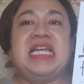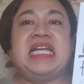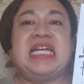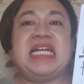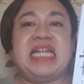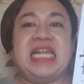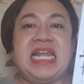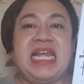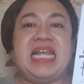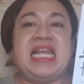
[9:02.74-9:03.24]

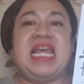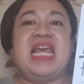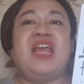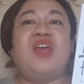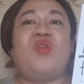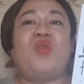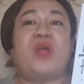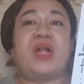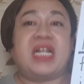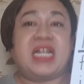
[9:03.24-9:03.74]
cliquey
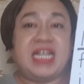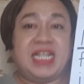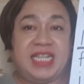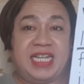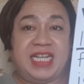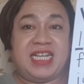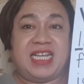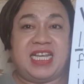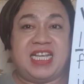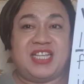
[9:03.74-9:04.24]
or
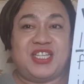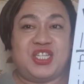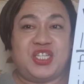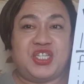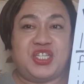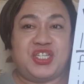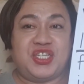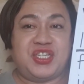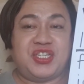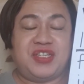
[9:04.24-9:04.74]

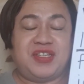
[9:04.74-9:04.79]
cliquish.